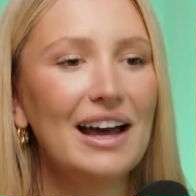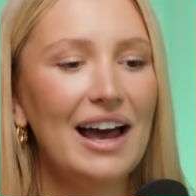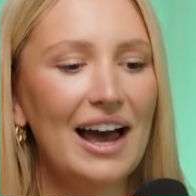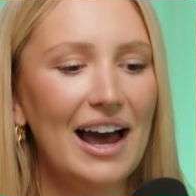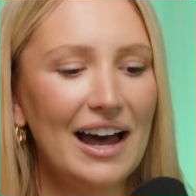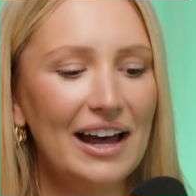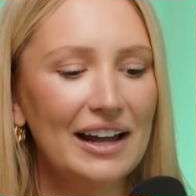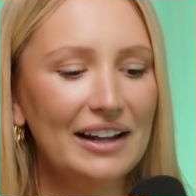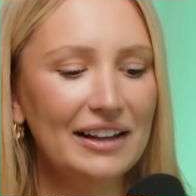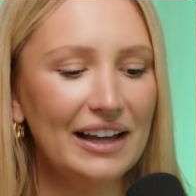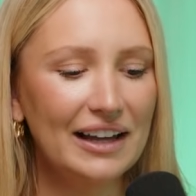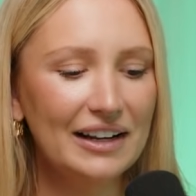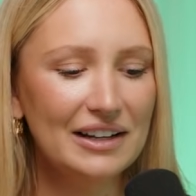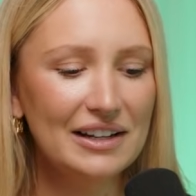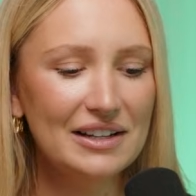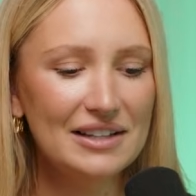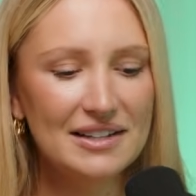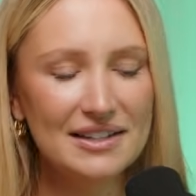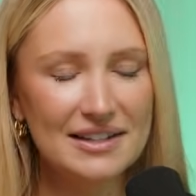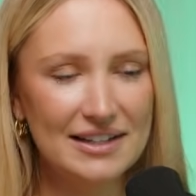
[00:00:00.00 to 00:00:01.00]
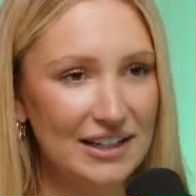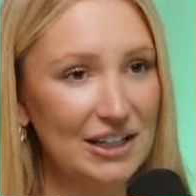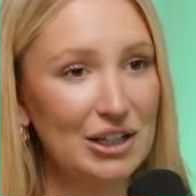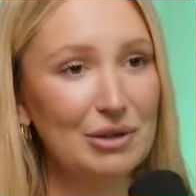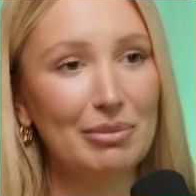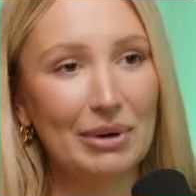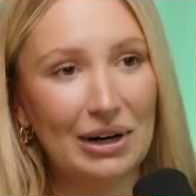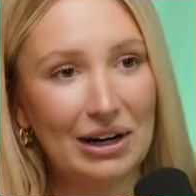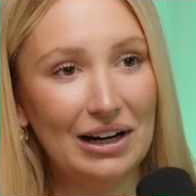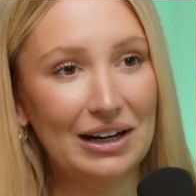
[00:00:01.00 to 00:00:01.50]
and that is Deer
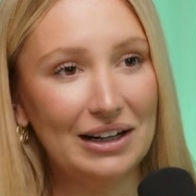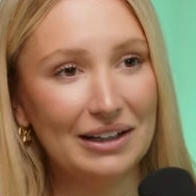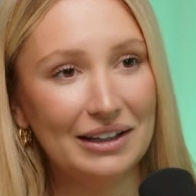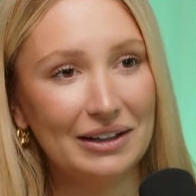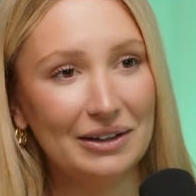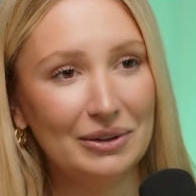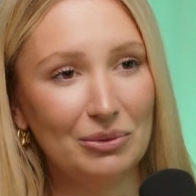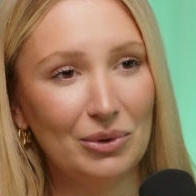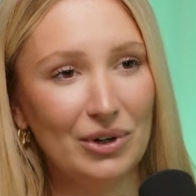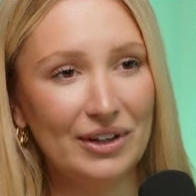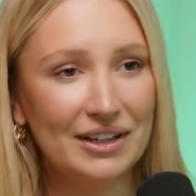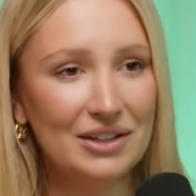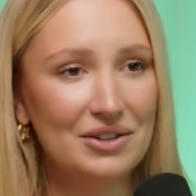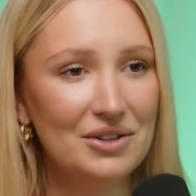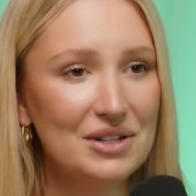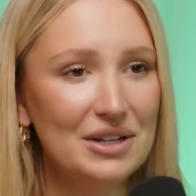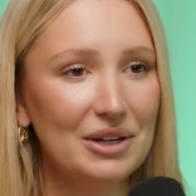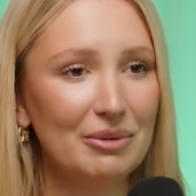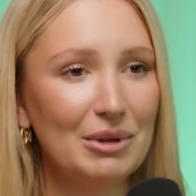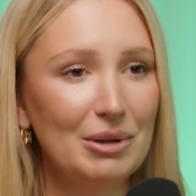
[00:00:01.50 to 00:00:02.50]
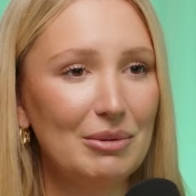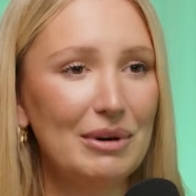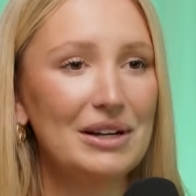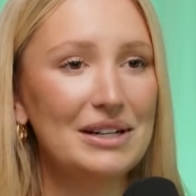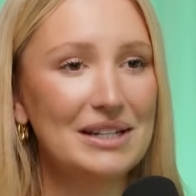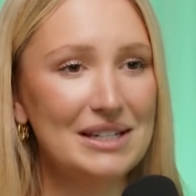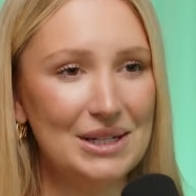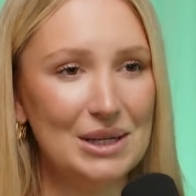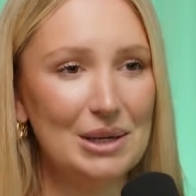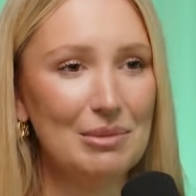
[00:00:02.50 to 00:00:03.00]
Park. What can you tell me
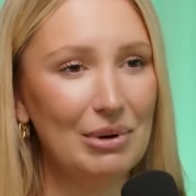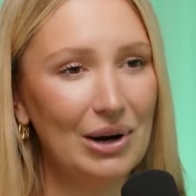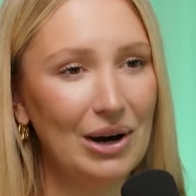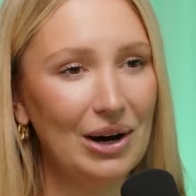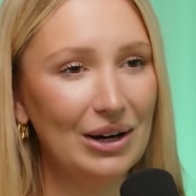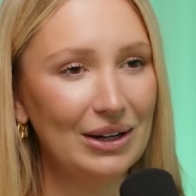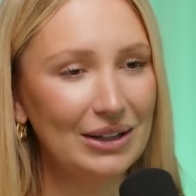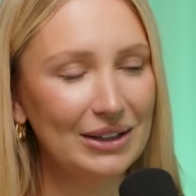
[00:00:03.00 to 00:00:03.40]
about Deer Park?